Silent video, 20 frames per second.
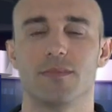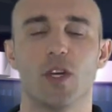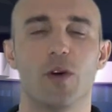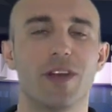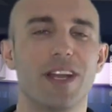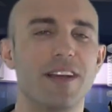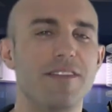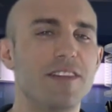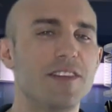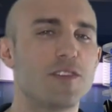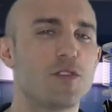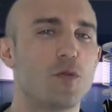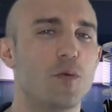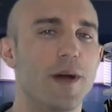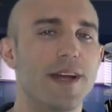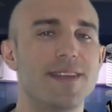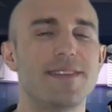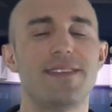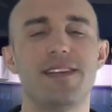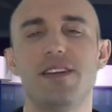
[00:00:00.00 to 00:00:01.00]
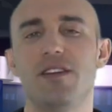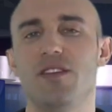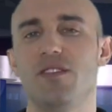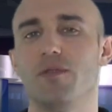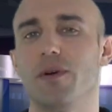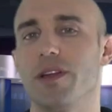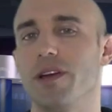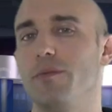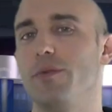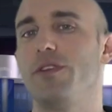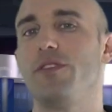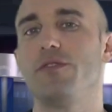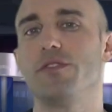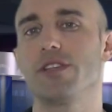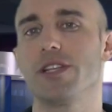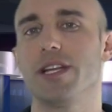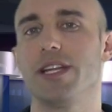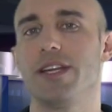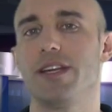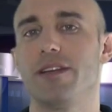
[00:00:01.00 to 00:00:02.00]
On level 20, what I would
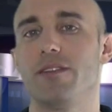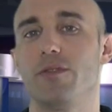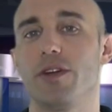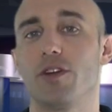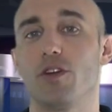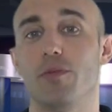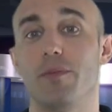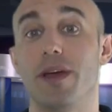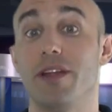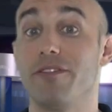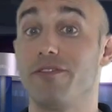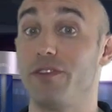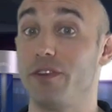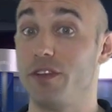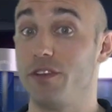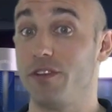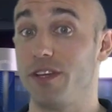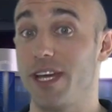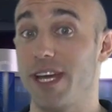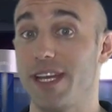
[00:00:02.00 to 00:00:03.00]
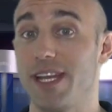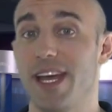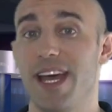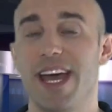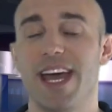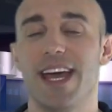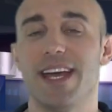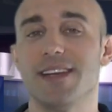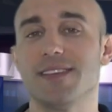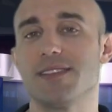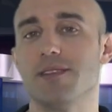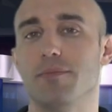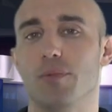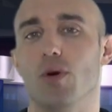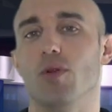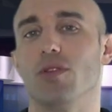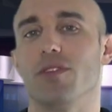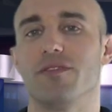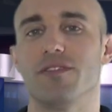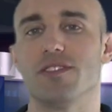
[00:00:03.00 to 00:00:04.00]
usually recommend for you to get is the
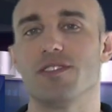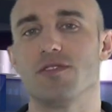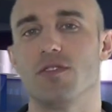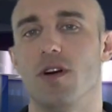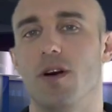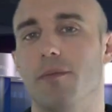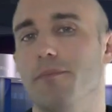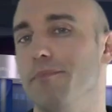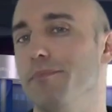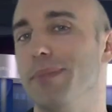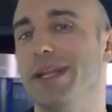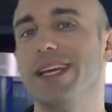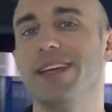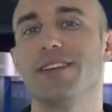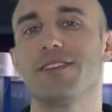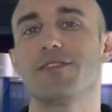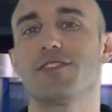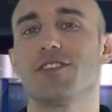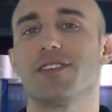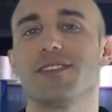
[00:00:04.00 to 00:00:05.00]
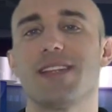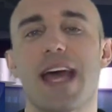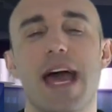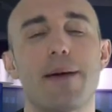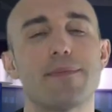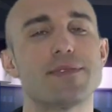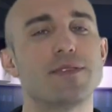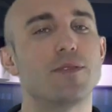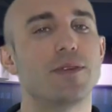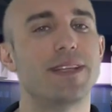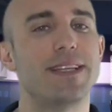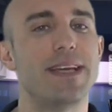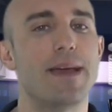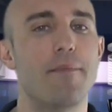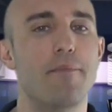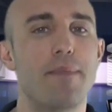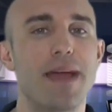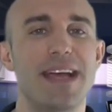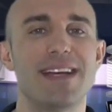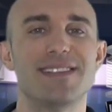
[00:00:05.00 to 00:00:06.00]
Bolt of the Storm. Blink is just absolutely
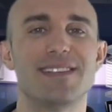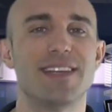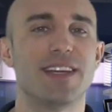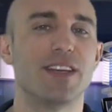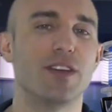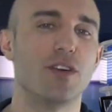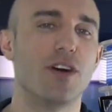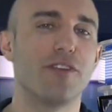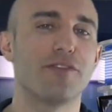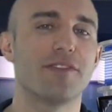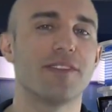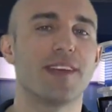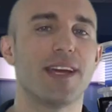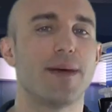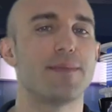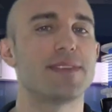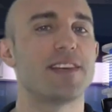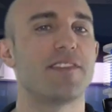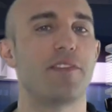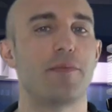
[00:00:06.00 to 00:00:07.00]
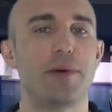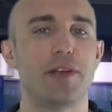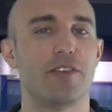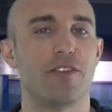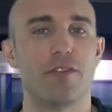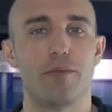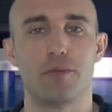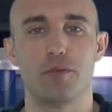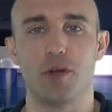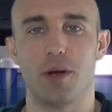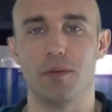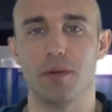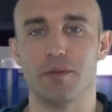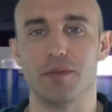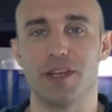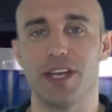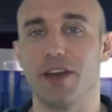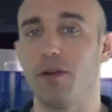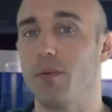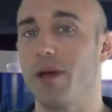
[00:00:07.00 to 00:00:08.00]
amazing. You oftentimes have a bit of a problem
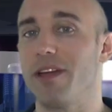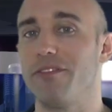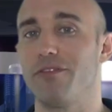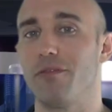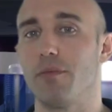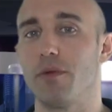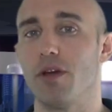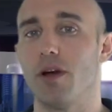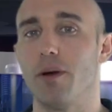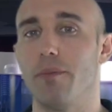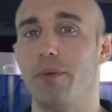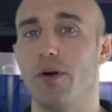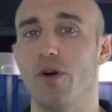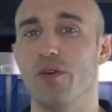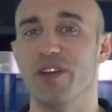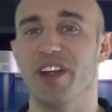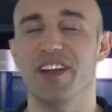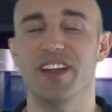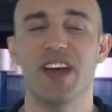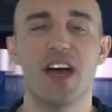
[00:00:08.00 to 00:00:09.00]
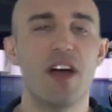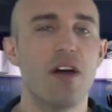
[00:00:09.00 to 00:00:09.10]
to get away from your opponent.